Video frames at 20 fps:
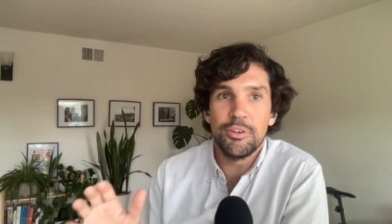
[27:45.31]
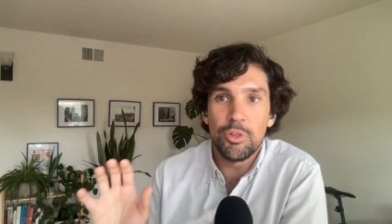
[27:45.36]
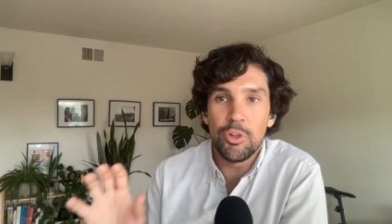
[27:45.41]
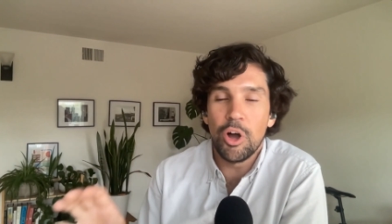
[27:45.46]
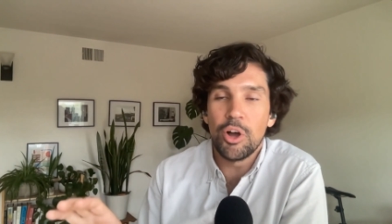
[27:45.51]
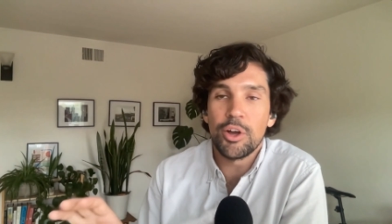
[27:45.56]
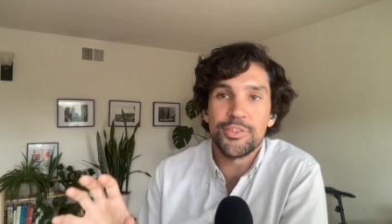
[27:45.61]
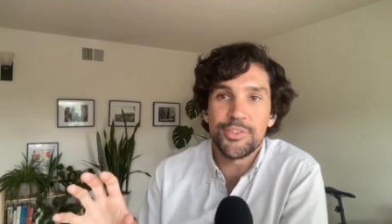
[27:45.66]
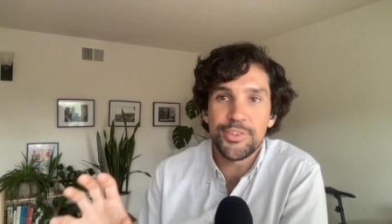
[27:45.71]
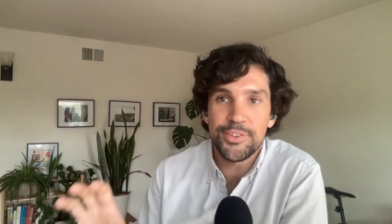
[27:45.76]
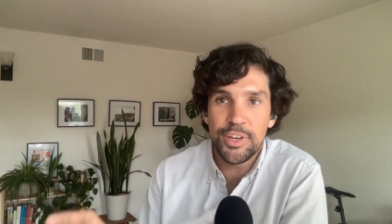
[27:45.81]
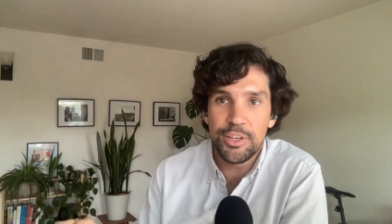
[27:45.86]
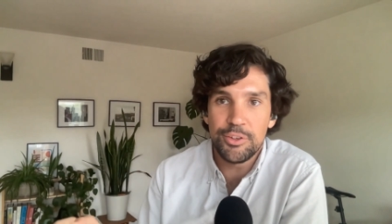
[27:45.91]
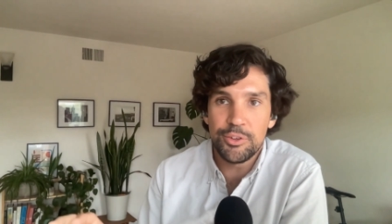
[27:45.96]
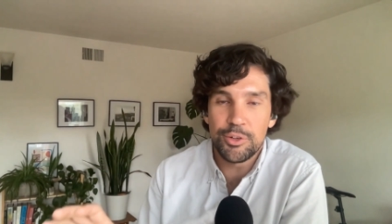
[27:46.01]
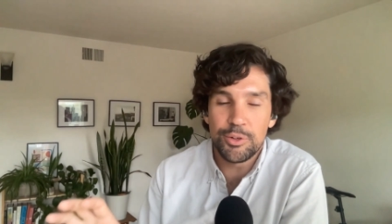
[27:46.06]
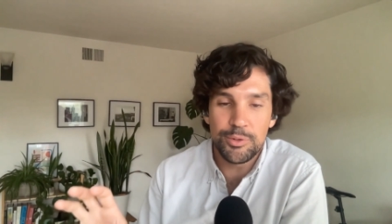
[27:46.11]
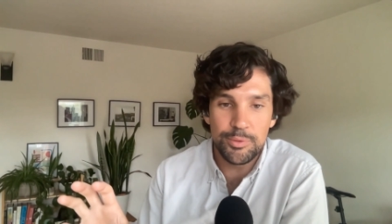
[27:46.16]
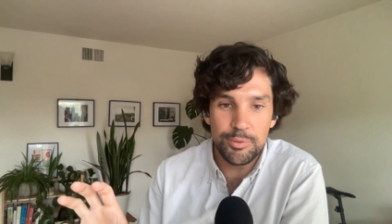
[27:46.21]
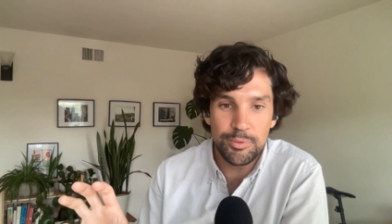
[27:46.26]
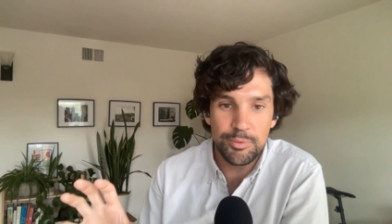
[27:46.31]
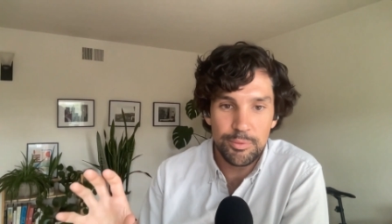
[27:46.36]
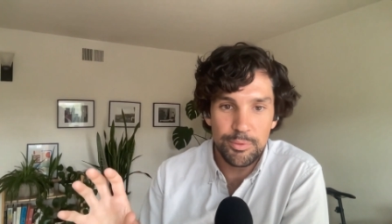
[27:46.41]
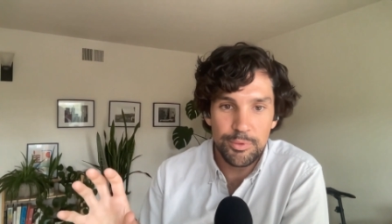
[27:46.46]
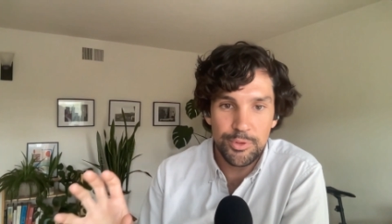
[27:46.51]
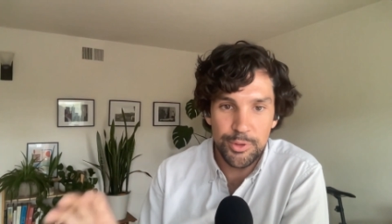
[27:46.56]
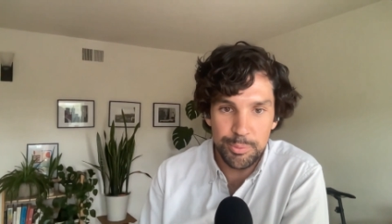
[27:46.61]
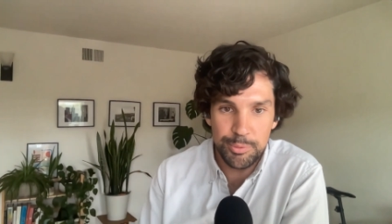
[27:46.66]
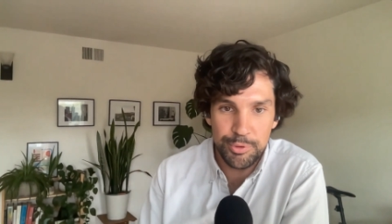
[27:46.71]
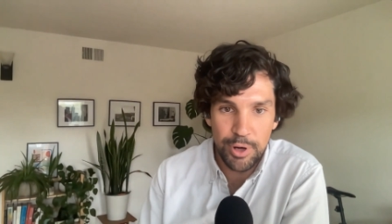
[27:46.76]
longest tenured
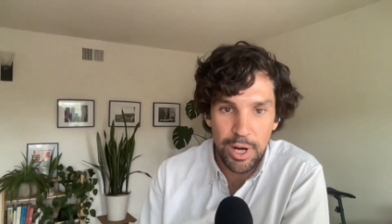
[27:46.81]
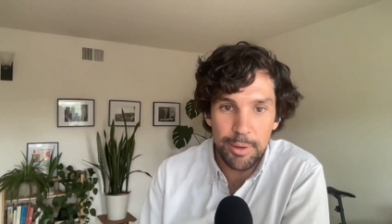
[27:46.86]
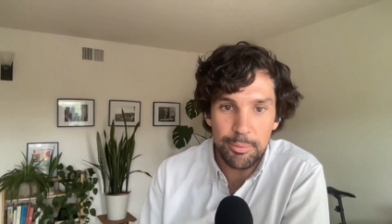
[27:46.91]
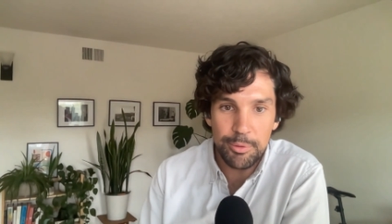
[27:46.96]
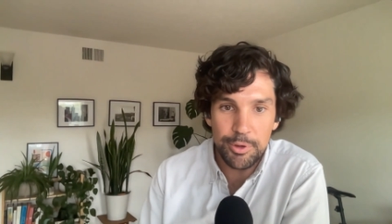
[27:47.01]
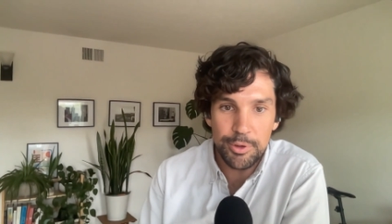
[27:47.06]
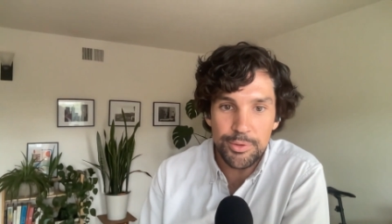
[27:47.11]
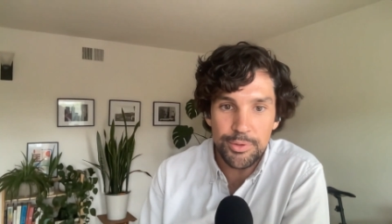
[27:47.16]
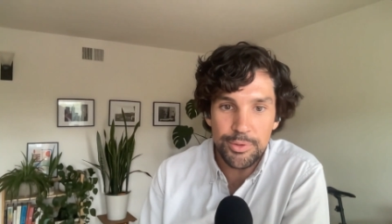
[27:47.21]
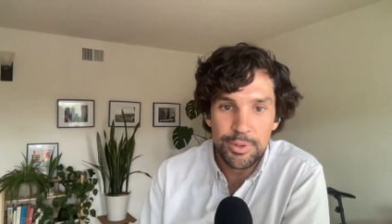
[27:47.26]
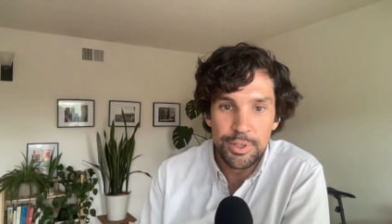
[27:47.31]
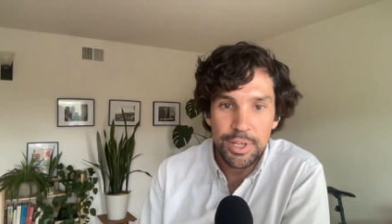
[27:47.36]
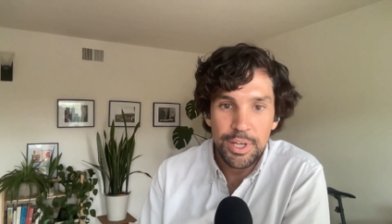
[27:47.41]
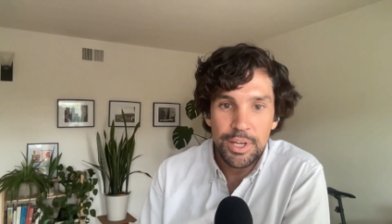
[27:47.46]
subscribers,